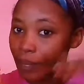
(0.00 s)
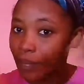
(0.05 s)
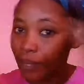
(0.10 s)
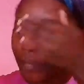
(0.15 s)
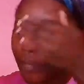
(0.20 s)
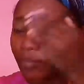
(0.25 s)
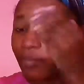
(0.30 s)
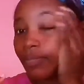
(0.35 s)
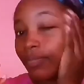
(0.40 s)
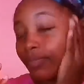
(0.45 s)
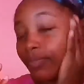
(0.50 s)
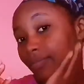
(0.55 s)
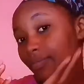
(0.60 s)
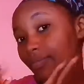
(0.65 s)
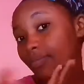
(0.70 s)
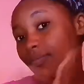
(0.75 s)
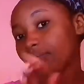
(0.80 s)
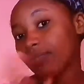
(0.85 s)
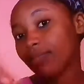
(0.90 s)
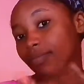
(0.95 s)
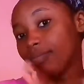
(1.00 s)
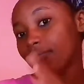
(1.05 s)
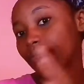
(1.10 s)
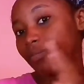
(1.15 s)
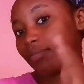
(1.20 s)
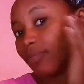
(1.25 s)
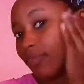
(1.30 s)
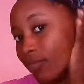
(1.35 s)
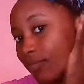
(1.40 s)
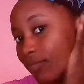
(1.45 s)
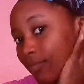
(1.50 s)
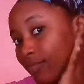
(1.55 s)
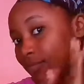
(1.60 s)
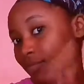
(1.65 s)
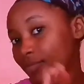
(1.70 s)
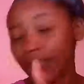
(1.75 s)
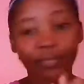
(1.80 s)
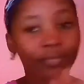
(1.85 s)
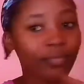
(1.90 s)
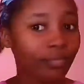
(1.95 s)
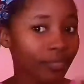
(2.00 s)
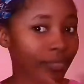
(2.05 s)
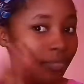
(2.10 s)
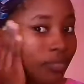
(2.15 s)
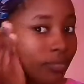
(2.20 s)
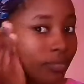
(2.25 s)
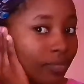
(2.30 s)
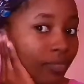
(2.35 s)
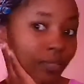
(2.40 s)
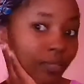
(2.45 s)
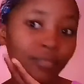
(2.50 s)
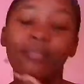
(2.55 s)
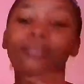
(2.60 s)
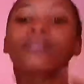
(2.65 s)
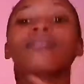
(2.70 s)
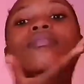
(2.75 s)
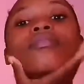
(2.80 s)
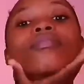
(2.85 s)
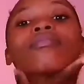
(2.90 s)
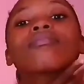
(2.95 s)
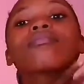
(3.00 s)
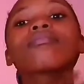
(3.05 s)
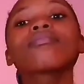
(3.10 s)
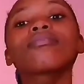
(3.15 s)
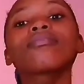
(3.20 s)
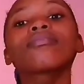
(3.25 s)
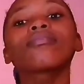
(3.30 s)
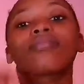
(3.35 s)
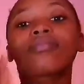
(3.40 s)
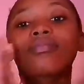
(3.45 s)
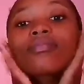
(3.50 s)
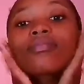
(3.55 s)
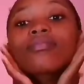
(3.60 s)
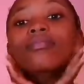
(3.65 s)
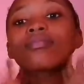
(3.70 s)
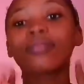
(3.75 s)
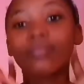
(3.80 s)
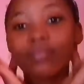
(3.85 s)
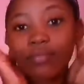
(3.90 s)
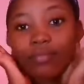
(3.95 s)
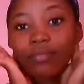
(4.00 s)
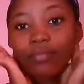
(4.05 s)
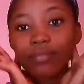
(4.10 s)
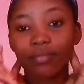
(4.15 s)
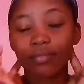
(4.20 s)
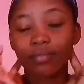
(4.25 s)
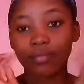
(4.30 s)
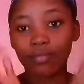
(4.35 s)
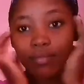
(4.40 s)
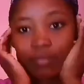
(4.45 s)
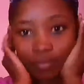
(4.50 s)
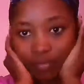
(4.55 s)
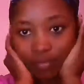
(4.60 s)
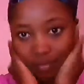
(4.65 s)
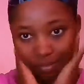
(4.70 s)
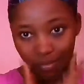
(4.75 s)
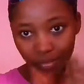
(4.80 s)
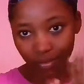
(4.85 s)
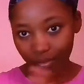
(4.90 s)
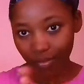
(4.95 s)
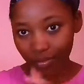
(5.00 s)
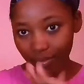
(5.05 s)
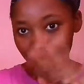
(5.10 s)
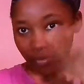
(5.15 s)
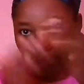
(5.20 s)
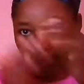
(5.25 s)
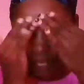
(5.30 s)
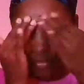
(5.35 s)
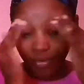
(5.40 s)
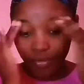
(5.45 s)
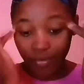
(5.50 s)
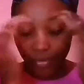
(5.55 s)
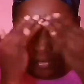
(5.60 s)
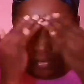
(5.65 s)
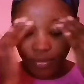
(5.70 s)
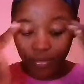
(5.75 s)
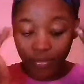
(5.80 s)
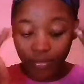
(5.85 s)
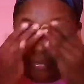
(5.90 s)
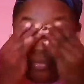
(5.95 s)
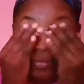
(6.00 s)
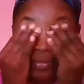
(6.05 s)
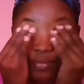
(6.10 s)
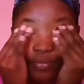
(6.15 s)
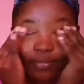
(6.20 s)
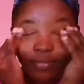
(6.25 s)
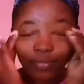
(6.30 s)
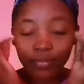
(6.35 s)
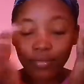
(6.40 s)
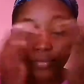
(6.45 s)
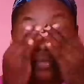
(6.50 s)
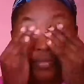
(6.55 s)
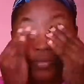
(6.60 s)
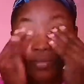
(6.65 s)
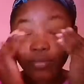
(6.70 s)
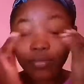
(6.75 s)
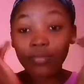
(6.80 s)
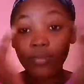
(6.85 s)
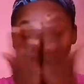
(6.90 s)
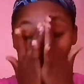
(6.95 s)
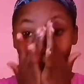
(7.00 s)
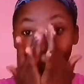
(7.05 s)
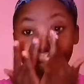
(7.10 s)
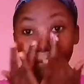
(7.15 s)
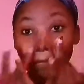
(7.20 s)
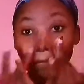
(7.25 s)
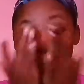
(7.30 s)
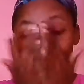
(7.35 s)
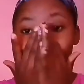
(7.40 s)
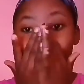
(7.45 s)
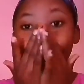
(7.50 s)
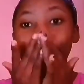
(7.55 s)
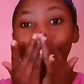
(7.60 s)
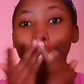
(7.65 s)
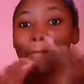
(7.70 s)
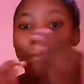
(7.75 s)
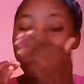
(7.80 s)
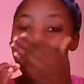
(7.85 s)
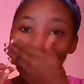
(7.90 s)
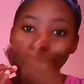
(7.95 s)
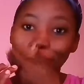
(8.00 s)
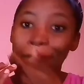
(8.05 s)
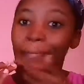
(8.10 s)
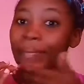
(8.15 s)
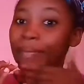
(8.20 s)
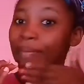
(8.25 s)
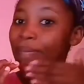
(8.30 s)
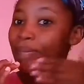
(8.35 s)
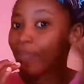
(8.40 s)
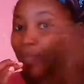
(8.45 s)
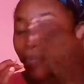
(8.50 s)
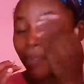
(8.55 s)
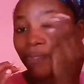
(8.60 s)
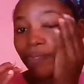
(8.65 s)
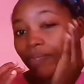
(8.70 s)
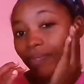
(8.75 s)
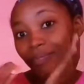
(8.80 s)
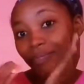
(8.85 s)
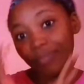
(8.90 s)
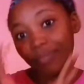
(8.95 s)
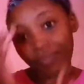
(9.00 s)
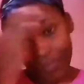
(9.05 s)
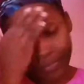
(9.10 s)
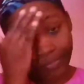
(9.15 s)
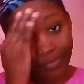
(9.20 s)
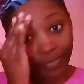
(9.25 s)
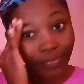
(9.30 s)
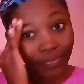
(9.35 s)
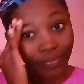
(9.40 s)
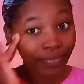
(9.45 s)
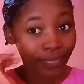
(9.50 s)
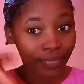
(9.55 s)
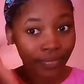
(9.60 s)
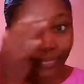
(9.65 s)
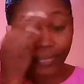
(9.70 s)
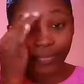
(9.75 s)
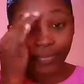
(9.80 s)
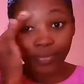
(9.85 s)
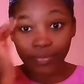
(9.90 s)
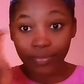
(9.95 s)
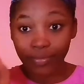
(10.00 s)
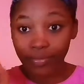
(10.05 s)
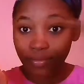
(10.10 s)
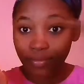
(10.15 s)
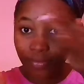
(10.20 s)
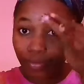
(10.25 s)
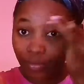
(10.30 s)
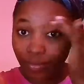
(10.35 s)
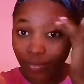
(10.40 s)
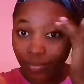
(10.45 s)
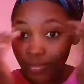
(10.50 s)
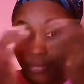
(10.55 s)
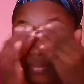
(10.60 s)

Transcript: very well around your ears, your neck, your eyes, your forehead, all over your face, and you're feeling a smooth face that you have.